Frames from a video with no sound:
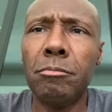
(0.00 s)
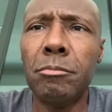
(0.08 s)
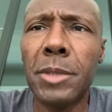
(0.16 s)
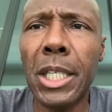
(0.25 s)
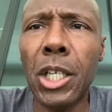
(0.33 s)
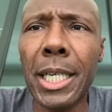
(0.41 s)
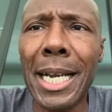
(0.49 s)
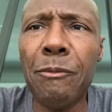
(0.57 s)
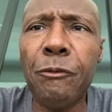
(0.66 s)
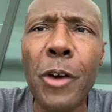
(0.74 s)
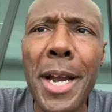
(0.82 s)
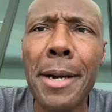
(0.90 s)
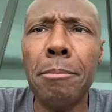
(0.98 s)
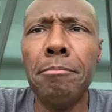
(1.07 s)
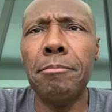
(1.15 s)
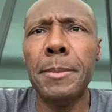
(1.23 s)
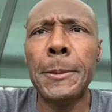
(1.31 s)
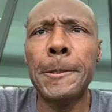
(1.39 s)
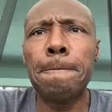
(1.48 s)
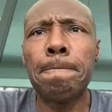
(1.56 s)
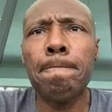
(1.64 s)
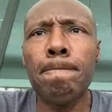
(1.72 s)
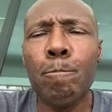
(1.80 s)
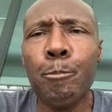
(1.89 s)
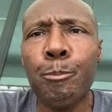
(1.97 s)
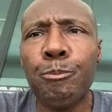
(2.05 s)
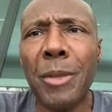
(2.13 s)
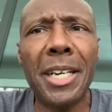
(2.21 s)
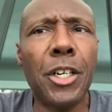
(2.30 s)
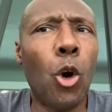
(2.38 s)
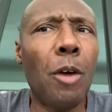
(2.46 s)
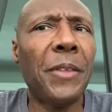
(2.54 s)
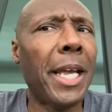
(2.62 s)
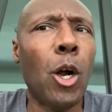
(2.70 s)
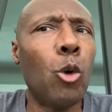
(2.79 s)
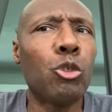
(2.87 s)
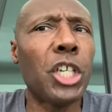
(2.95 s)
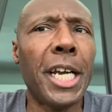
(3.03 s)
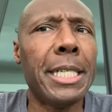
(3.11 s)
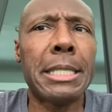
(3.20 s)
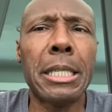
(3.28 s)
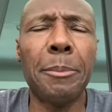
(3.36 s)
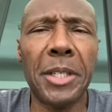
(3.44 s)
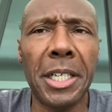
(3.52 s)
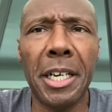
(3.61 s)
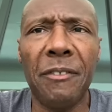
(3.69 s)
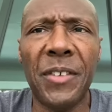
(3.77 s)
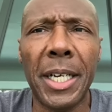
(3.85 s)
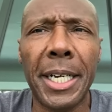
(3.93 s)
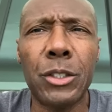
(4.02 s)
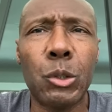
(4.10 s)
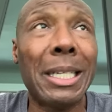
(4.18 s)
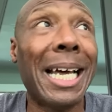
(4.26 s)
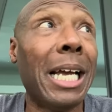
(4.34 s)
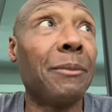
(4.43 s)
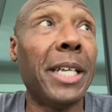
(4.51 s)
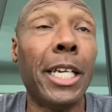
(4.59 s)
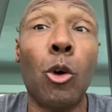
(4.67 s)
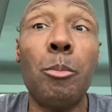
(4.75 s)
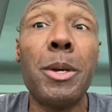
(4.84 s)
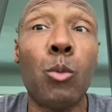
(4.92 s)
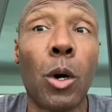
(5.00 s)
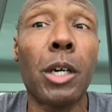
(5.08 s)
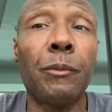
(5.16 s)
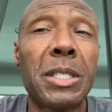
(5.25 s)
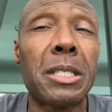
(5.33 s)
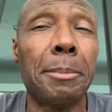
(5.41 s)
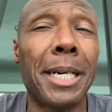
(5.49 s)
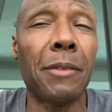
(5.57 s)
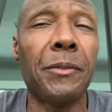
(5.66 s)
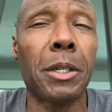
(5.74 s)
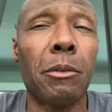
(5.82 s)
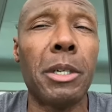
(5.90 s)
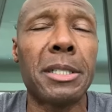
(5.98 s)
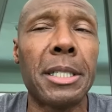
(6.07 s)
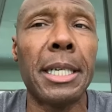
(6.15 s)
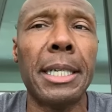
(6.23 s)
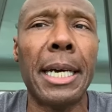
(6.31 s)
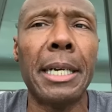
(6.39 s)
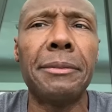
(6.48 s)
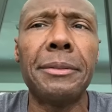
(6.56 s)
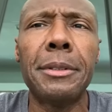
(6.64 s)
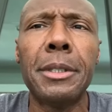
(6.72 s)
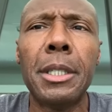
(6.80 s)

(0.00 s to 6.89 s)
They're looking at freedom. They know if they don't change something in their financial life, they're going to be working for somebody for the rest of their life.